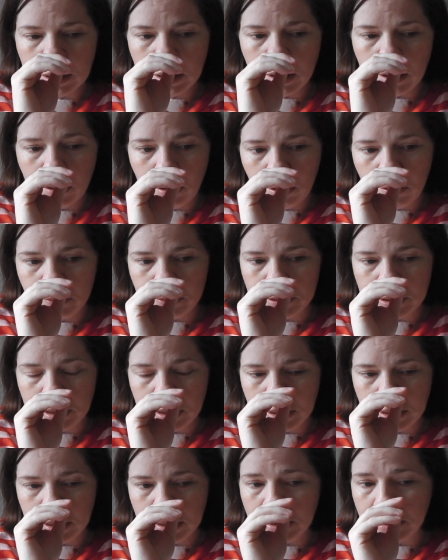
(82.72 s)

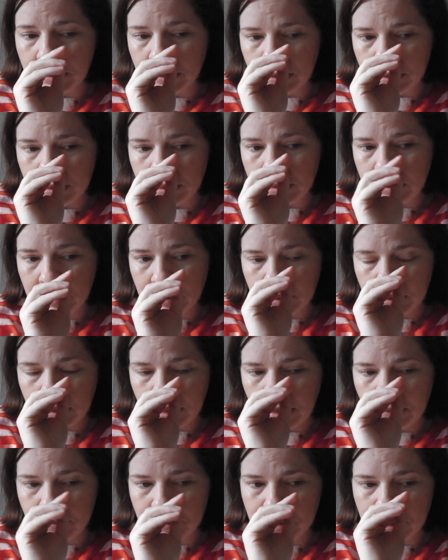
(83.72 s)
after
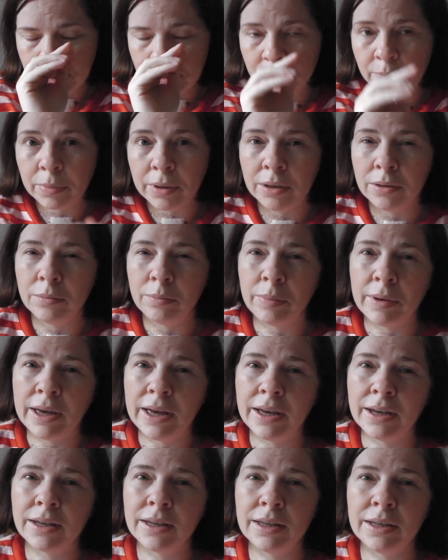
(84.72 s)
having to get the boat
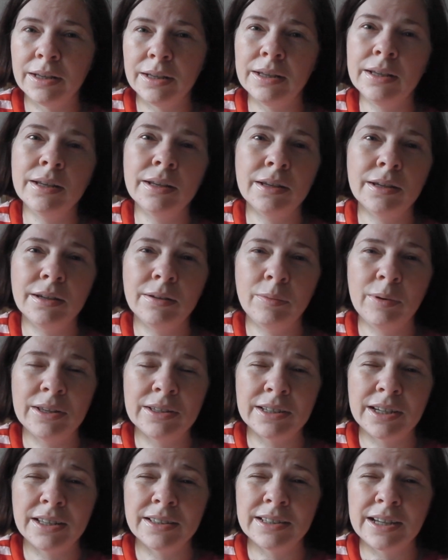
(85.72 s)
back, and we had
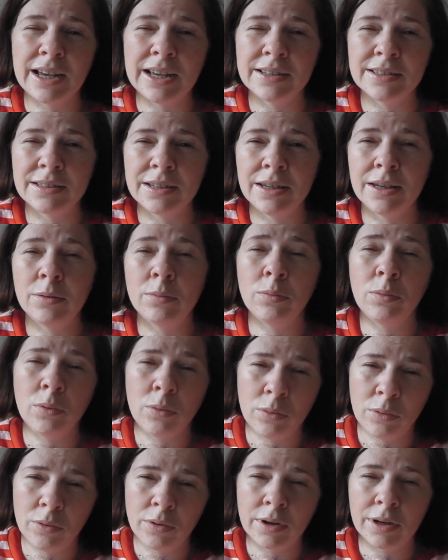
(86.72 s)
to get a taxi,
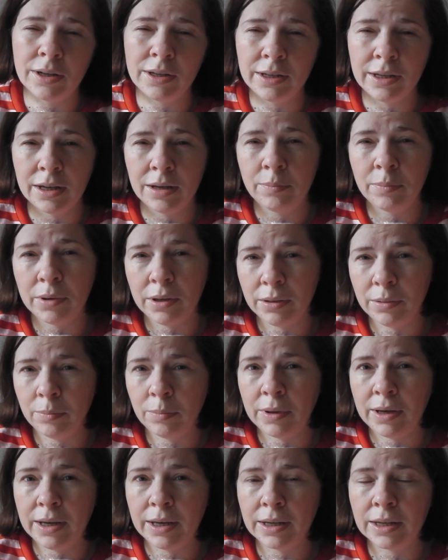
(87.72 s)
walk and get a boat
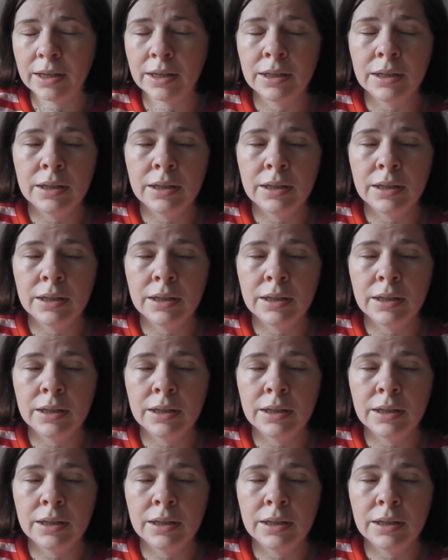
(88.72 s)
back